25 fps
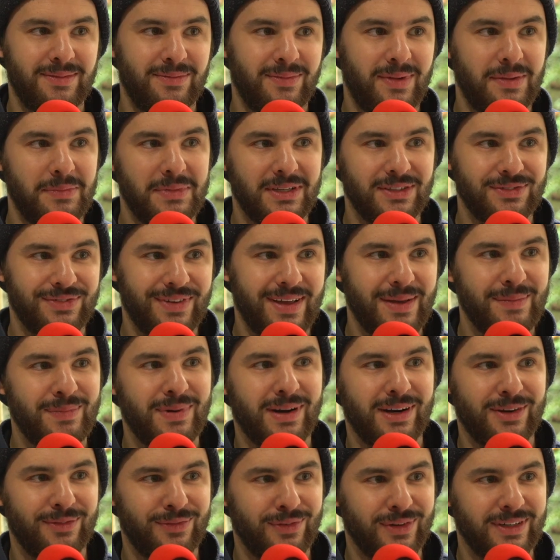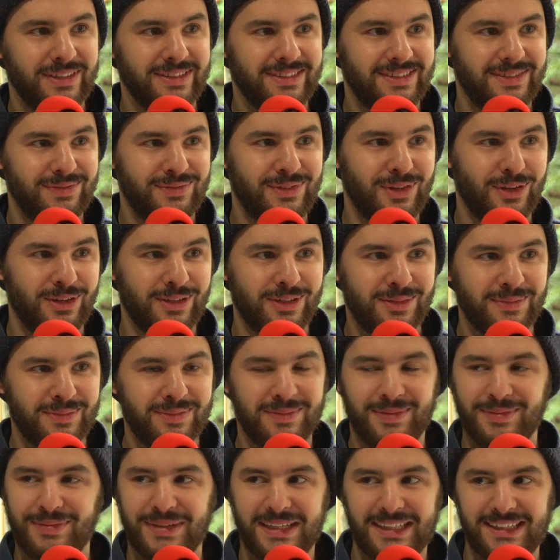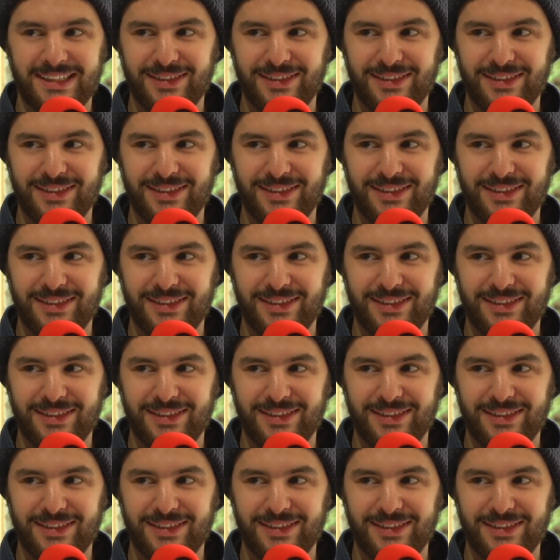Maybe his vampire friends have told him about